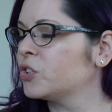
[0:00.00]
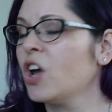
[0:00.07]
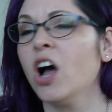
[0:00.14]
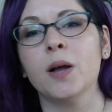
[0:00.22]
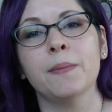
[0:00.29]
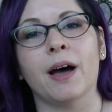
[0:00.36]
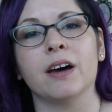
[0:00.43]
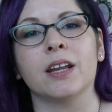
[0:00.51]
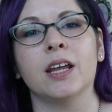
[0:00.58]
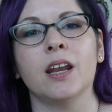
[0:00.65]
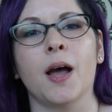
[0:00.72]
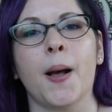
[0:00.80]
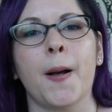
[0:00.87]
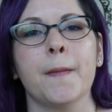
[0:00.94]
talk about it
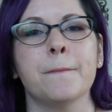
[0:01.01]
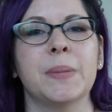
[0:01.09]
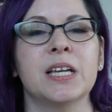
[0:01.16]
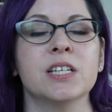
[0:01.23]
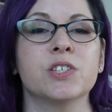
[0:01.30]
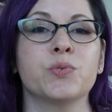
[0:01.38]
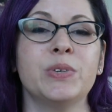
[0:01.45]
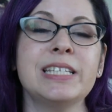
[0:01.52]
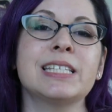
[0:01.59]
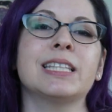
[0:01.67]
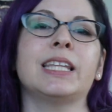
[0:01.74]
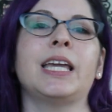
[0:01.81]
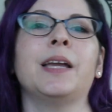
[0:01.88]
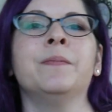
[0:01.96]
because
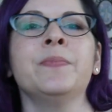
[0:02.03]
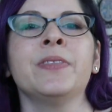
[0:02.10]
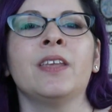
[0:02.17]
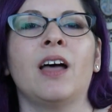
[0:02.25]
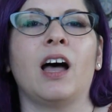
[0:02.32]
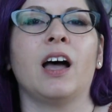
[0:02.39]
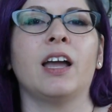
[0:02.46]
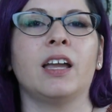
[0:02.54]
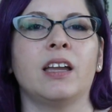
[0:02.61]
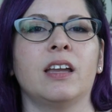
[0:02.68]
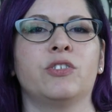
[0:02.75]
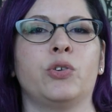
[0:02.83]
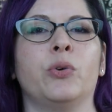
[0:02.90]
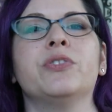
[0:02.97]
recently
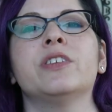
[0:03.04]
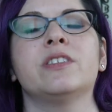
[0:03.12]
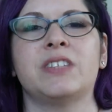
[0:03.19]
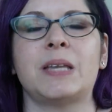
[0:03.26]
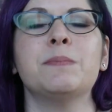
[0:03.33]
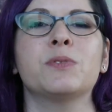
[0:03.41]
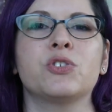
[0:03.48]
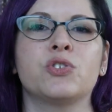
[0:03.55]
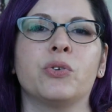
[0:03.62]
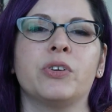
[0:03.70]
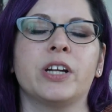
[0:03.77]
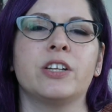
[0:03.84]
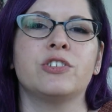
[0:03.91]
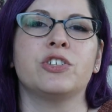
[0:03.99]
I told this same
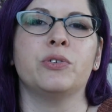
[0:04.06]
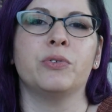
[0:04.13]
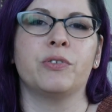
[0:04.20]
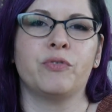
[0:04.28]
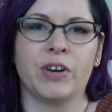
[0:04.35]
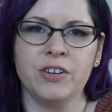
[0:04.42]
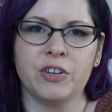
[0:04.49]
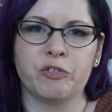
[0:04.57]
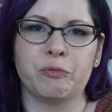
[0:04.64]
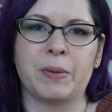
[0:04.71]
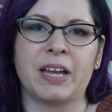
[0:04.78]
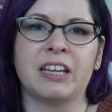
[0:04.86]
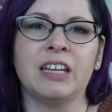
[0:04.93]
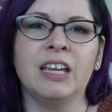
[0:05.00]
story to a friend of
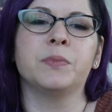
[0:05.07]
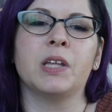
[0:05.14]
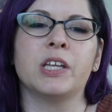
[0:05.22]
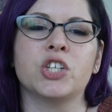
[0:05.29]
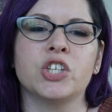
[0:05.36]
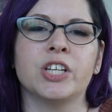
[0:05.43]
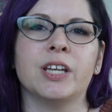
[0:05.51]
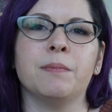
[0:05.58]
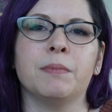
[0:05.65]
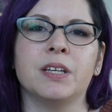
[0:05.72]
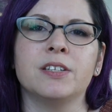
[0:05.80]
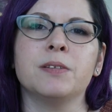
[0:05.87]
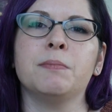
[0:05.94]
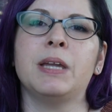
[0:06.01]
mine, and she
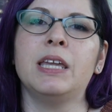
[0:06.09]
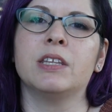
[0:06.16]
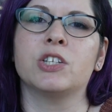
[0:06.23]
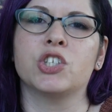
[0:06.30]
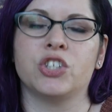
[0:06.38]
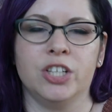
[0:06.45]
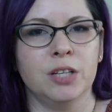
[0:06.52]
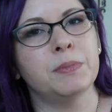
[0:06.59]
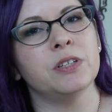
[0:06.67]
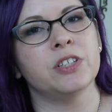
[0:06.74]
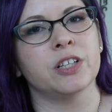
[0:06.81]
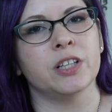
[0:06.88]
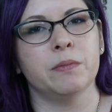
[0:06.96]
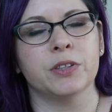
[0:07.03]
admitted to me that she had been
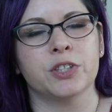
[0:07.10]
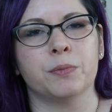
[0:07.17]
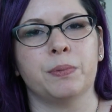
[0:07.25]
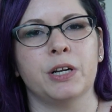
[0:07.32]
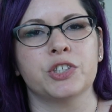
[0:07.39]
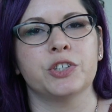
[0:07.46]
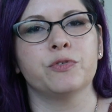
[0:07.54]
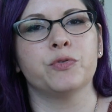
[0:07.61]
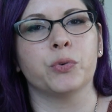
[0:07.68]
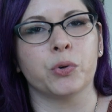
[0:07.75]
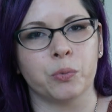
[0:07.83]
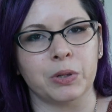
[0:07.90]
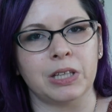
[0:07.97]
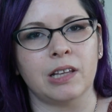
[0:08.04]
dealing with depression
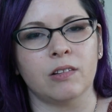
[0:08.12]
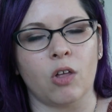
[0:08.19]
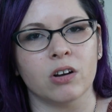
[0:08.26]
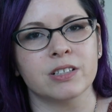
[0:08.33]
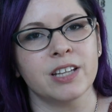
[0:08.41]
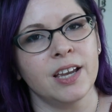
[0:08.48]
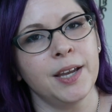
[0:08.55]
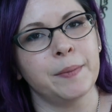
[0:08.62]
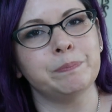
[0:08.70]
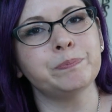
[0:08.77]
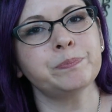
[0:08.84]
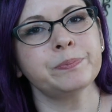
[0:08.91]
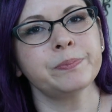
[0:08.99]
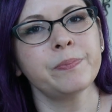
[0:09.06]
for a really long
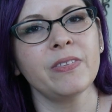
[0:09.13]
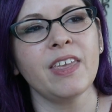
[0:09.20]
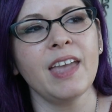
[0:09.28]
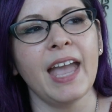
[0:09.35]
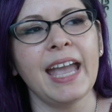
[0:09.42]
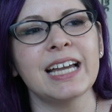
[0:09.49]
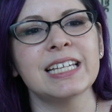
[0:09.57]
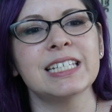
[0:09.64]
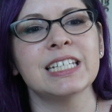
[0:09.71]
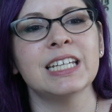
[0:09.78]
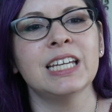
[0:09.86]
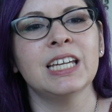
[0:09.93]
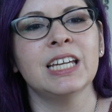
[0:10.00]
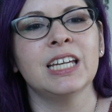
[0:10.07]
time, and
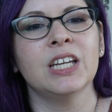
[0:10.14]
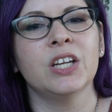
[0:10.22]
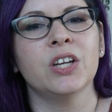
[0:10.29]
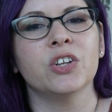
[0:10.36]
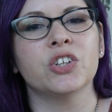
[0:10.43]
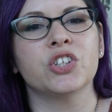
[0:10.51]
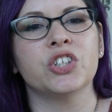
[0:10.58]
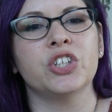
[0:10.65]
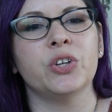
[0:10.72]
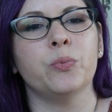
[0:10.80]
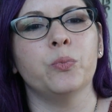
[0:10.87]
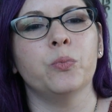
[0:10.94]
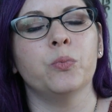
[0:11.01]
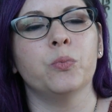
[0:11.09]

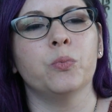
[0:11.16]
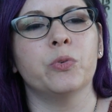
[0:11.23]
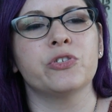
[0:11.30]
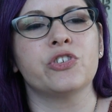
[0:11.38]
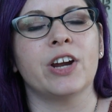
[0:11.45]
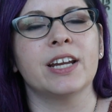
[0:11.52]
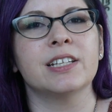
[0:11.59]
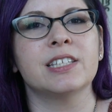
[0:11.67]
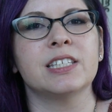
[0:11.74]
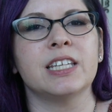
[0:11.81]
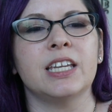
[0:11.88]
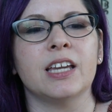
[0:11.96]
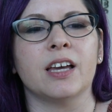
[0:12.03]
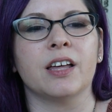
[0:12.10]
she was trying to
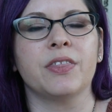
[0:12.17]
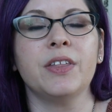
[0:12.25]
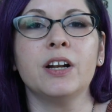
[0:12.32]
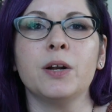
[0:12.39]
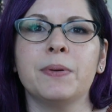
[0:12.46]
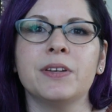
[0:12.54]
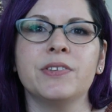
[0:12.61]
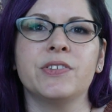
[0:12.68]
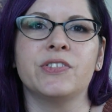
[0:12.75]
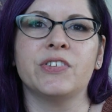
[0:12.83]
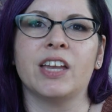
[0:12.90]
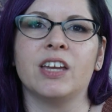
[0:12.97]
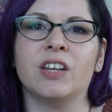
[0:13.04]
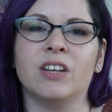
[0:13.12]
see
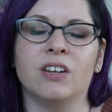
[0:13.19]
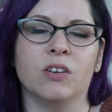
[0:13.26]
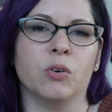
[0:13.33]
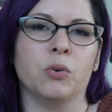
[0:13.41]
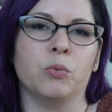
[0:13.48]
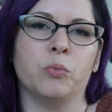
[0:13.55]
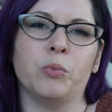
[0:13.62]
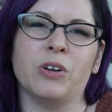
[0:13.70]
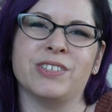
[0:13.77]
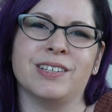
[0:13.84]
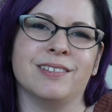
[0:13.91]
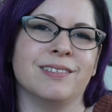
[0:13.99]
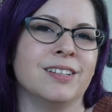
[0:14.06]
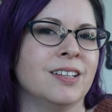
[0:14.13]
therapists, and it
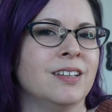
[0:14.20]
wasn't